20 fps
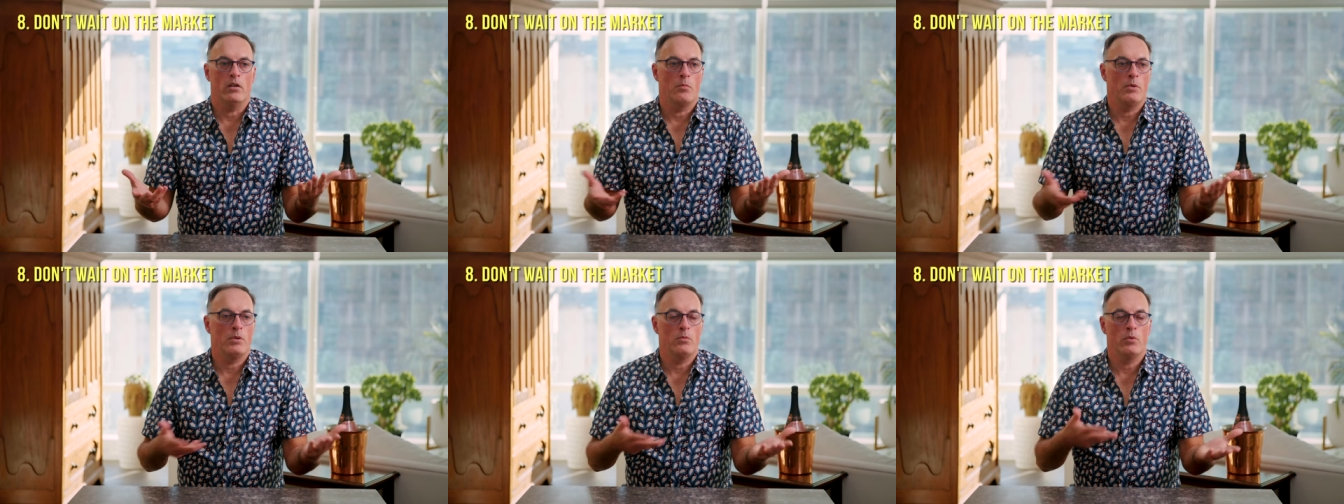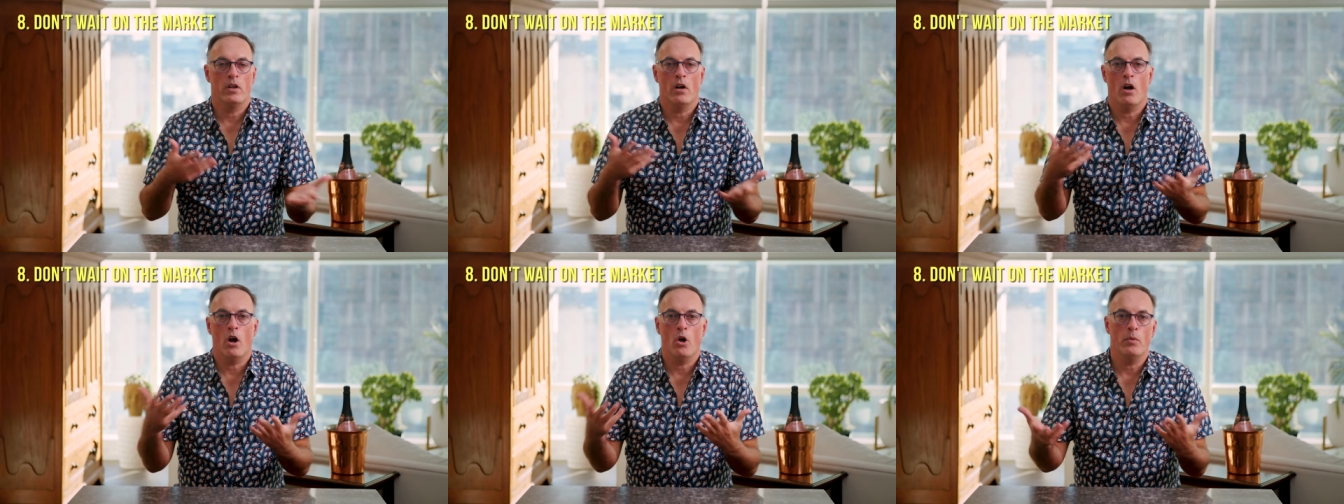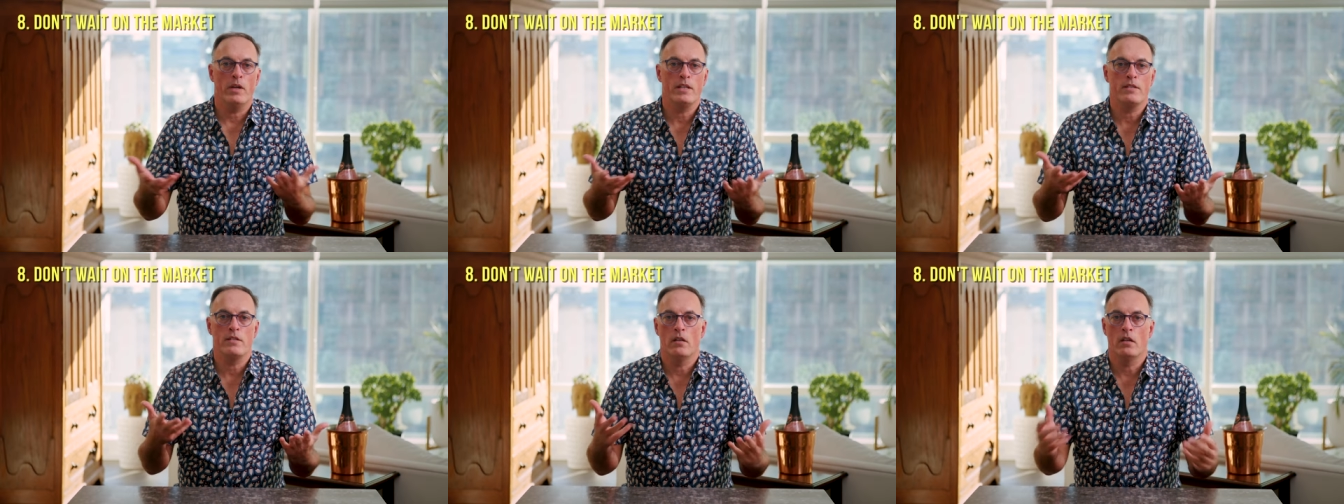I mean, we're
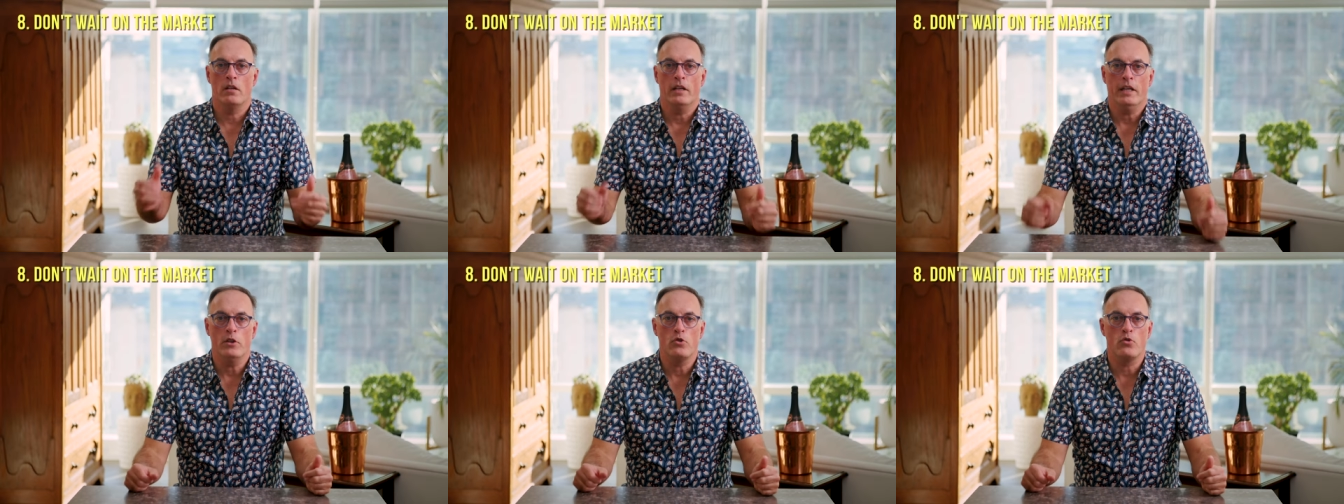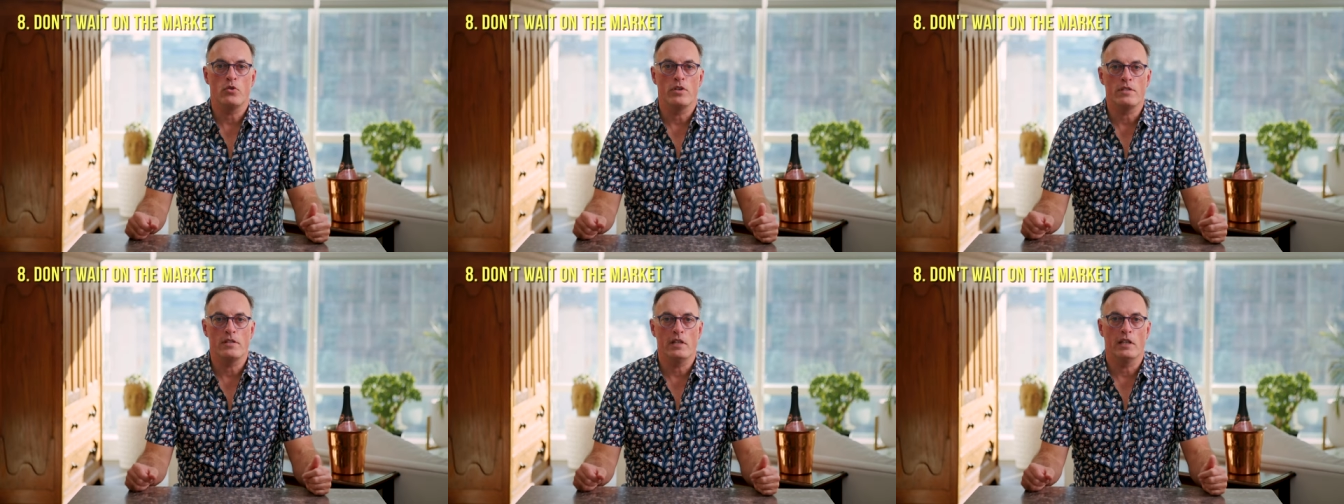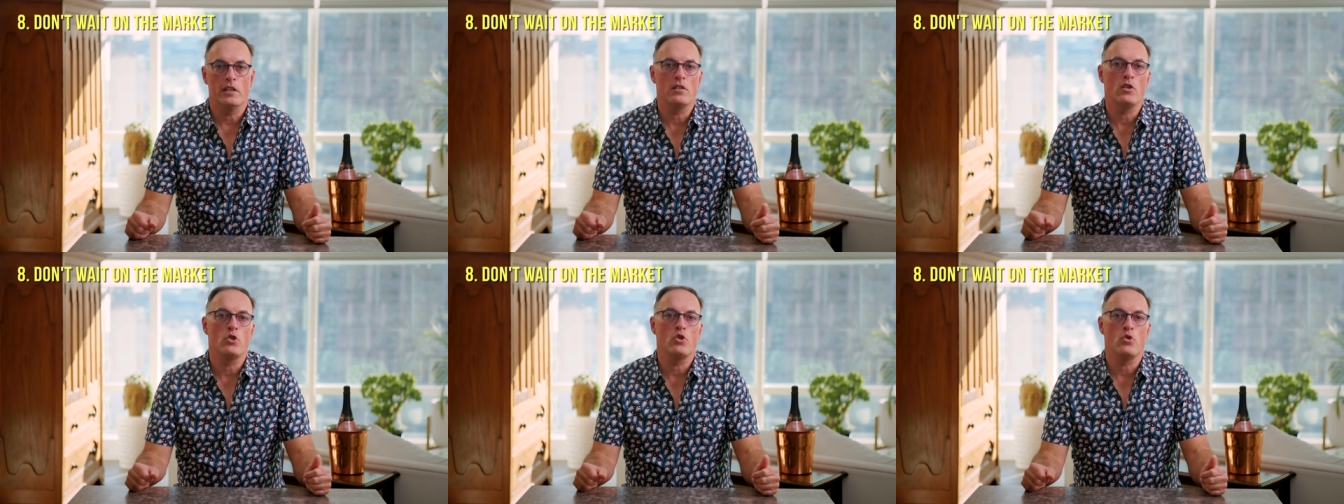always in an
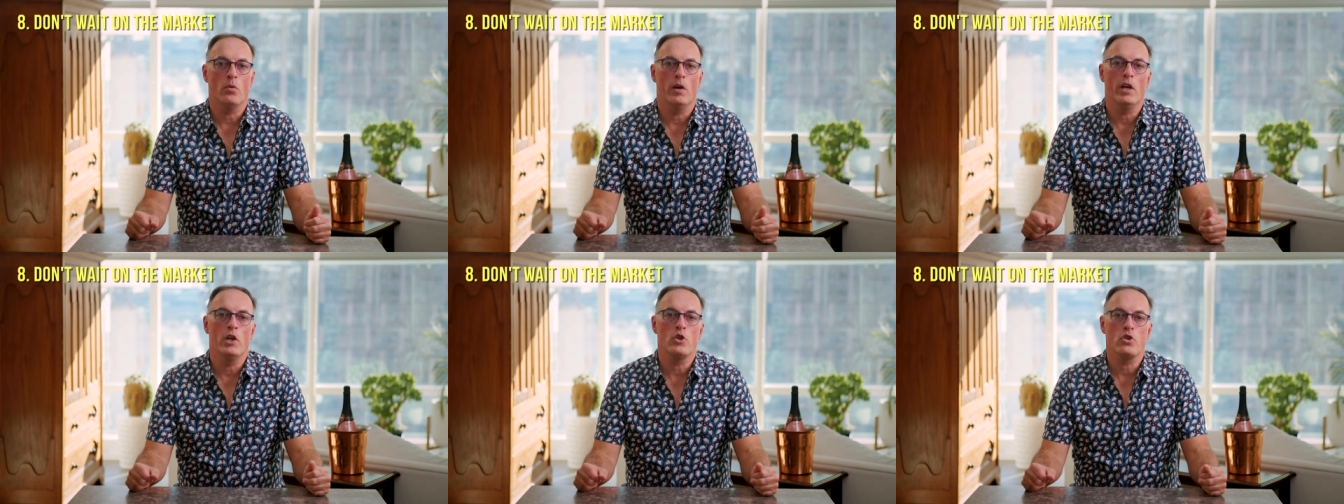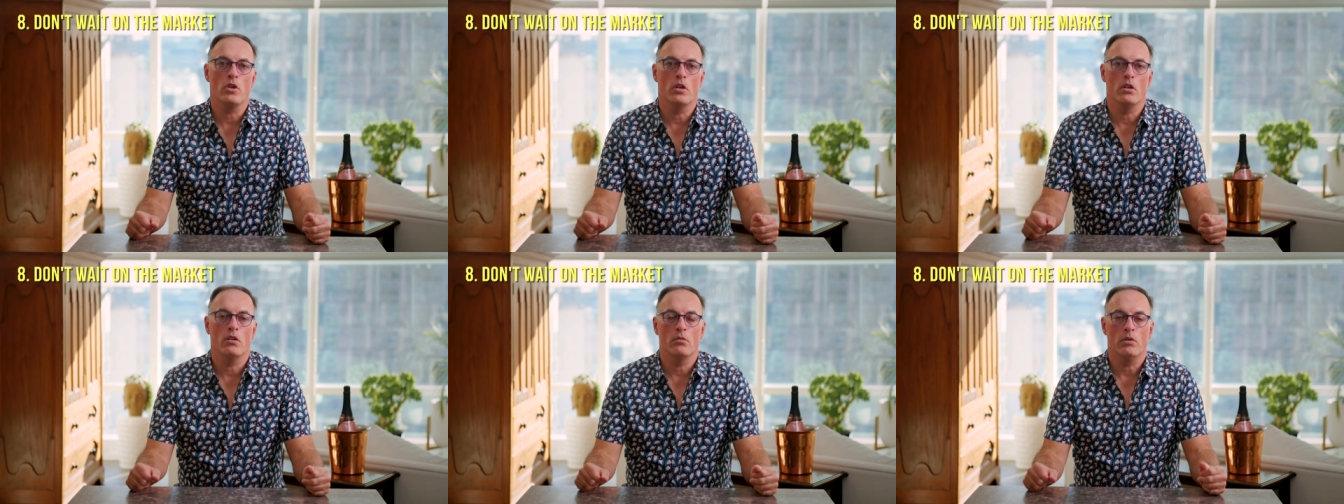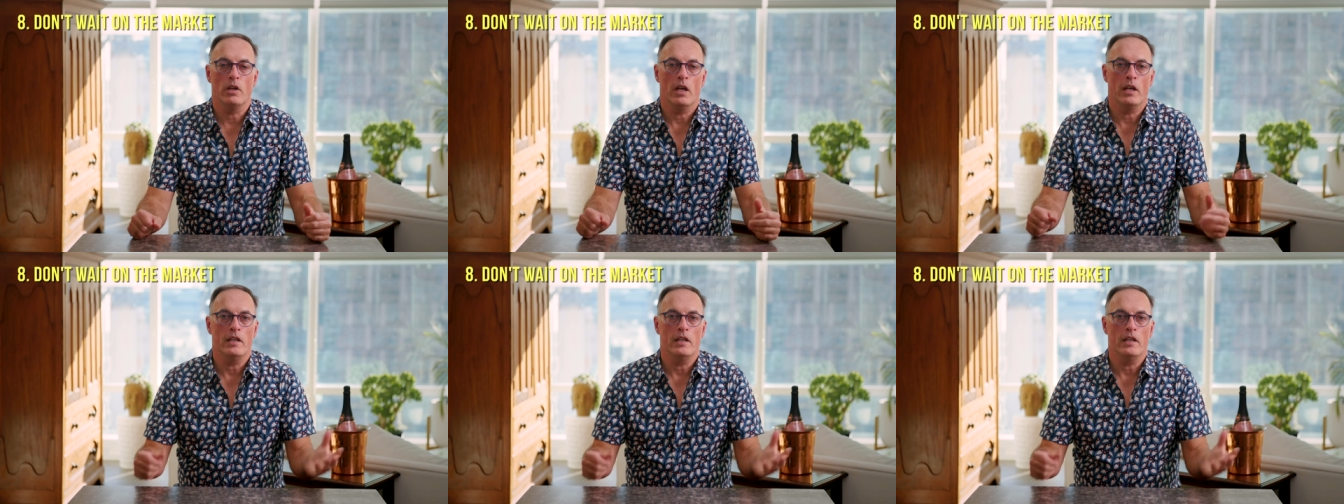interesting situation.